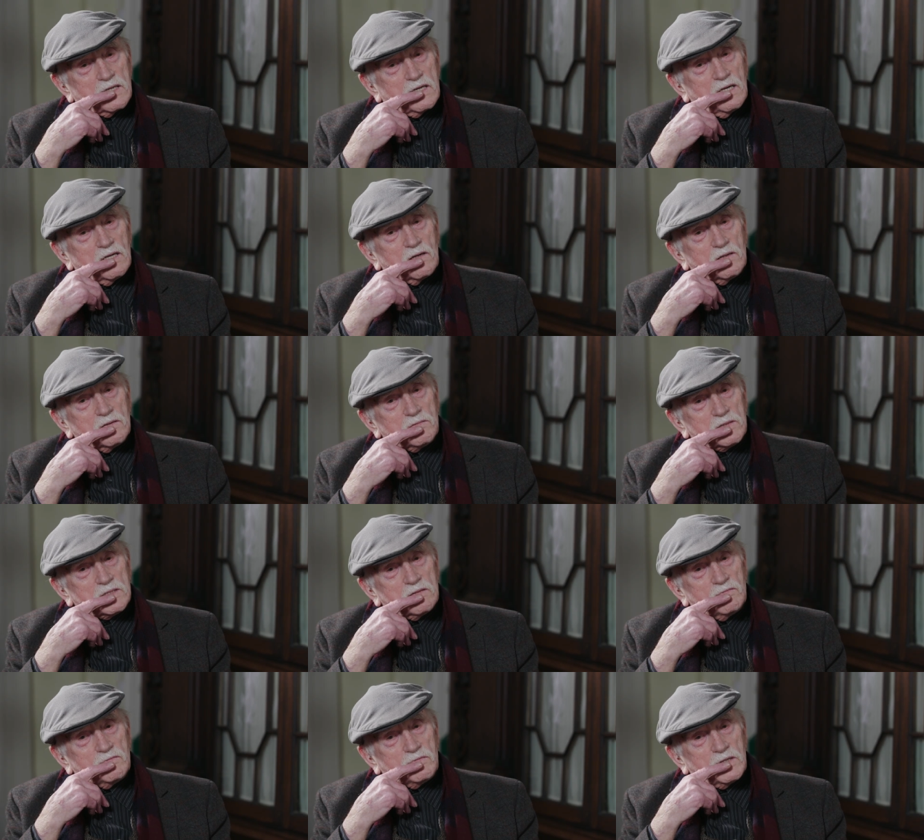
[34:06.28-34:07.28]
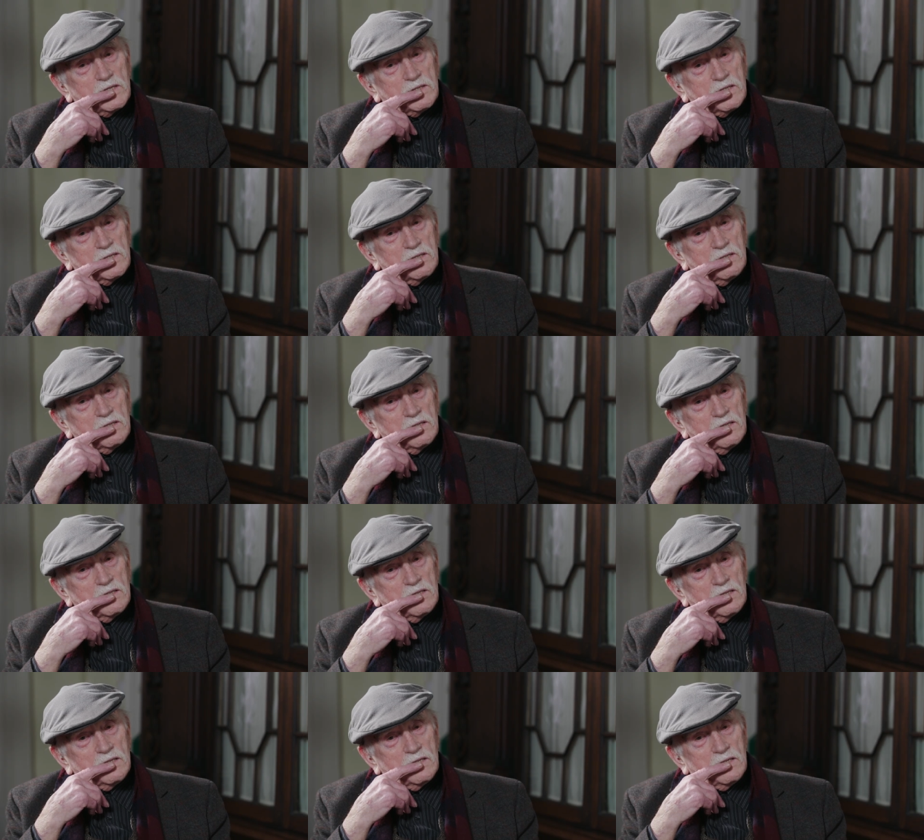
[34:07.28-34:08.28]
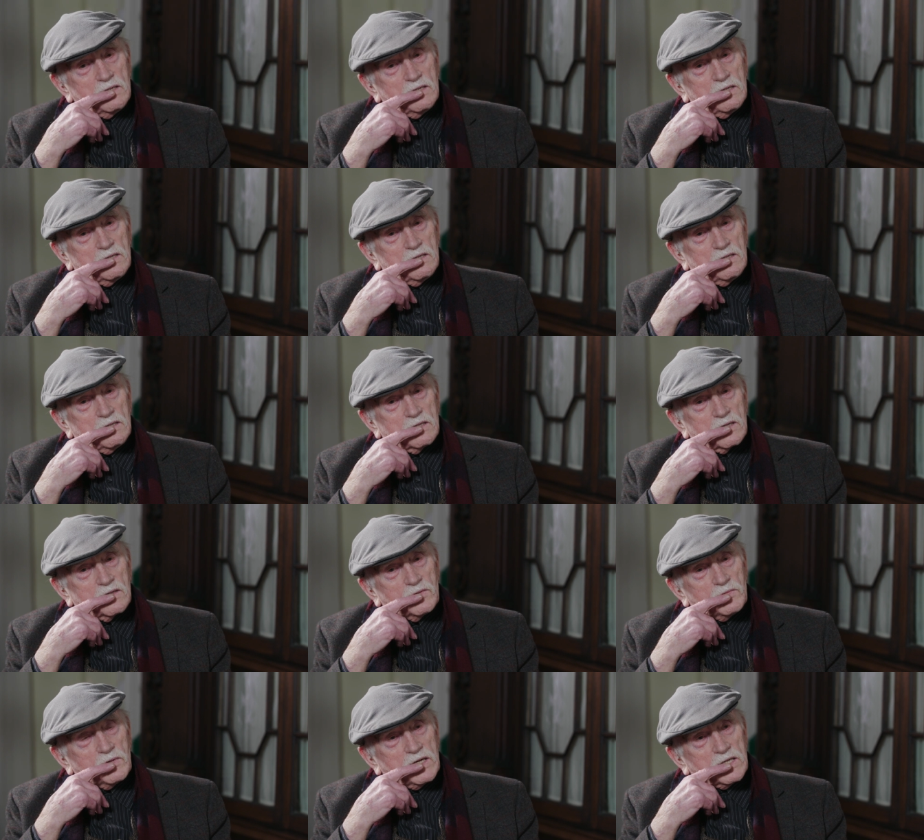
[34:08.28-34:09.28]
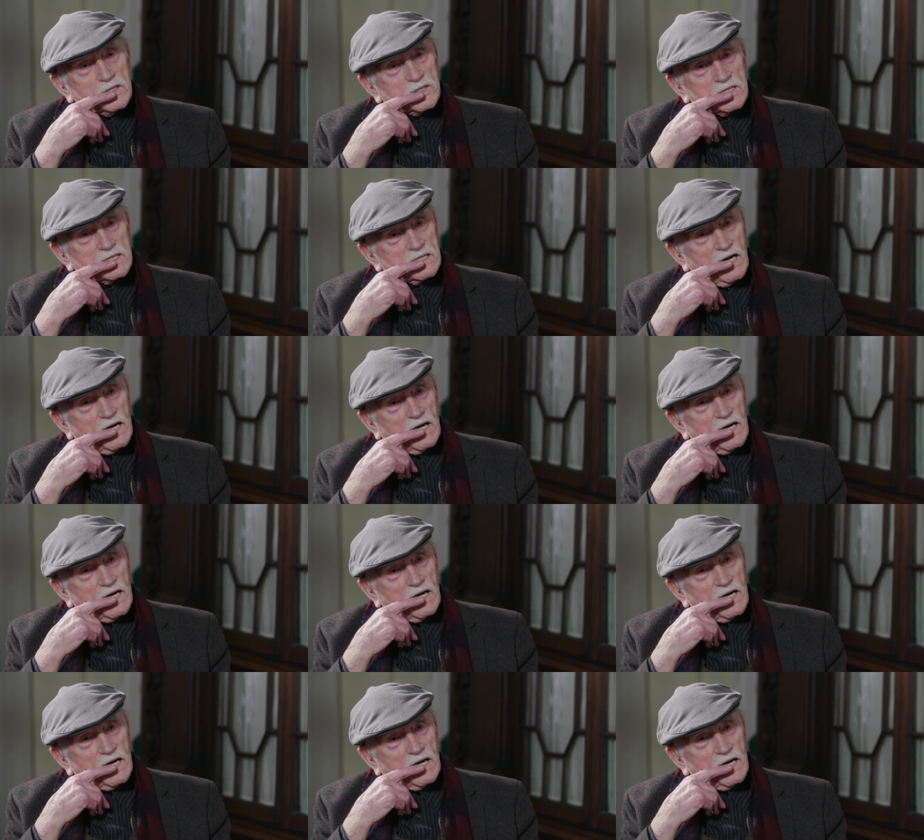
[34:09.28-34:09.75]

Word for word: Gielgud was a very courageous